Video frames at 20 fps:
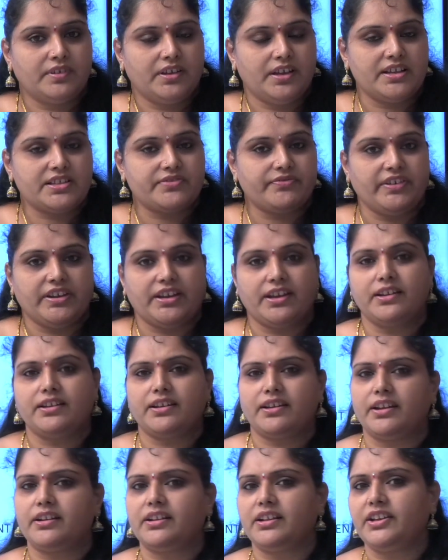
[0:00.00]
Yes, we can
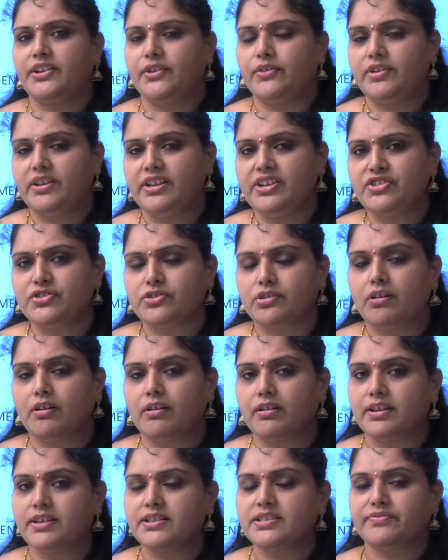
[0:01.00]
create a new list,
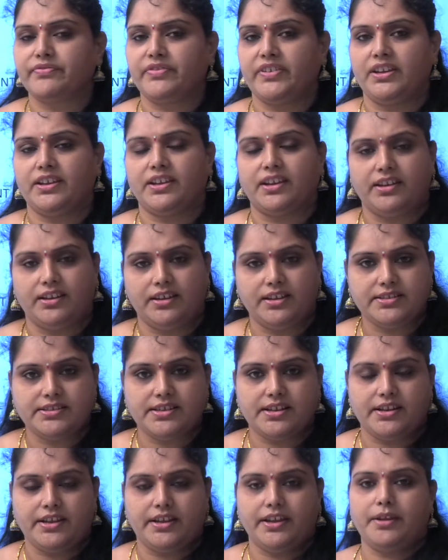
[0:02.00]
or else we can
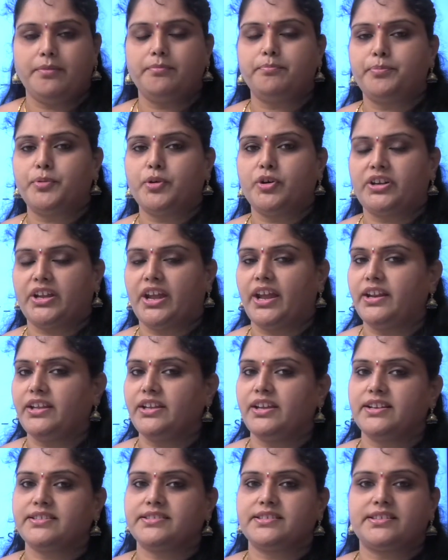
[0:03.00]
easily import
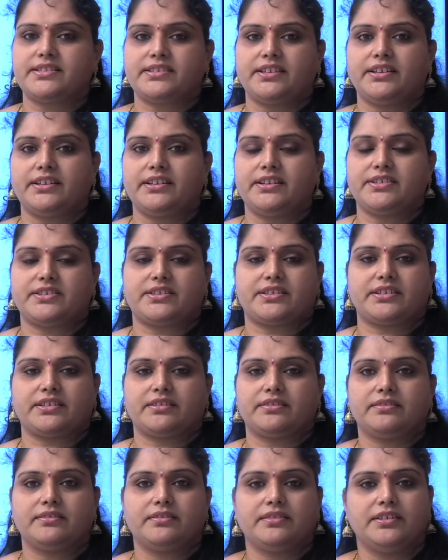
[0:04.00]
any existing list.
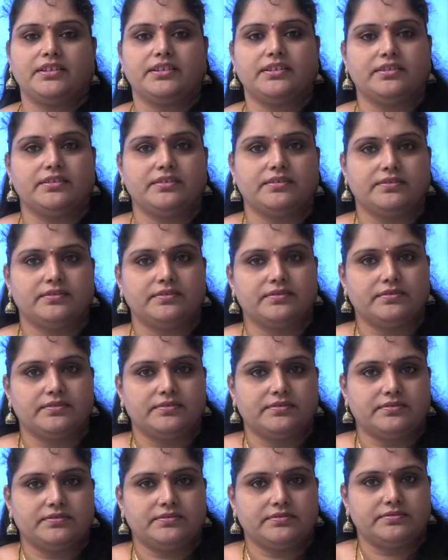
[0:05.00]

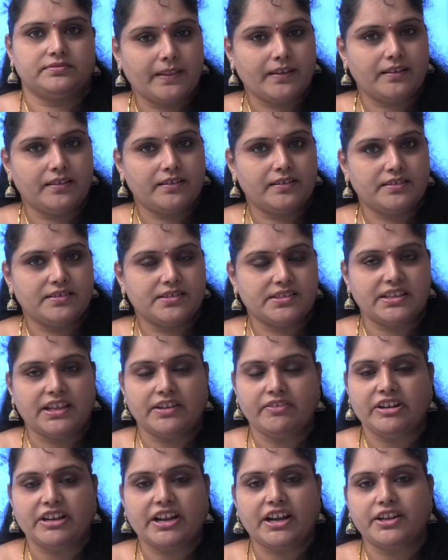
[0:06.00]
So
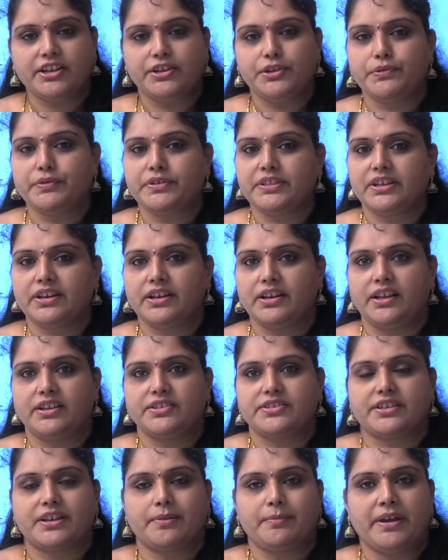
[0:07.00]
then we'll continue with the
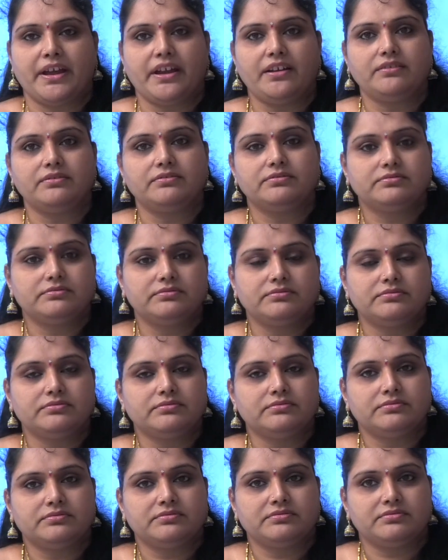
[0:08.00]
next command.
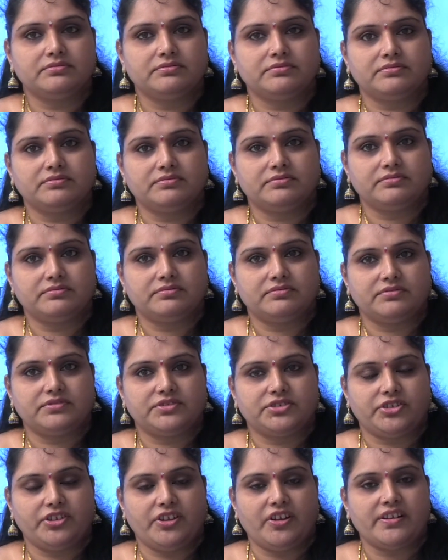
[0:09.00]

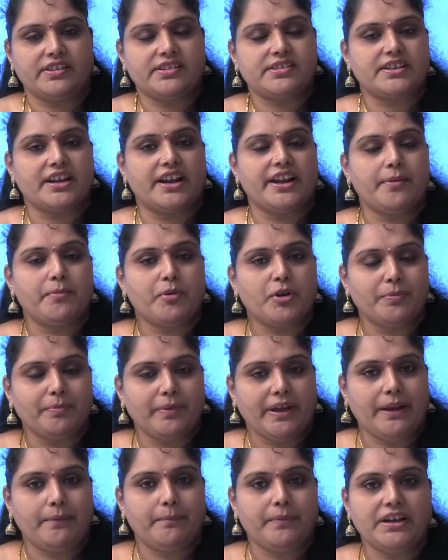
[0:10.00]
So do you understand about
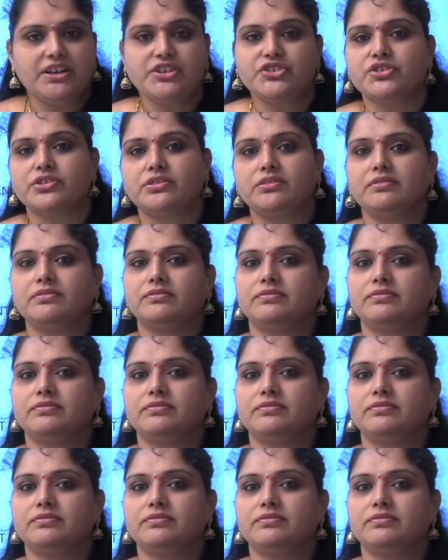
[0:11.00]
mail merge?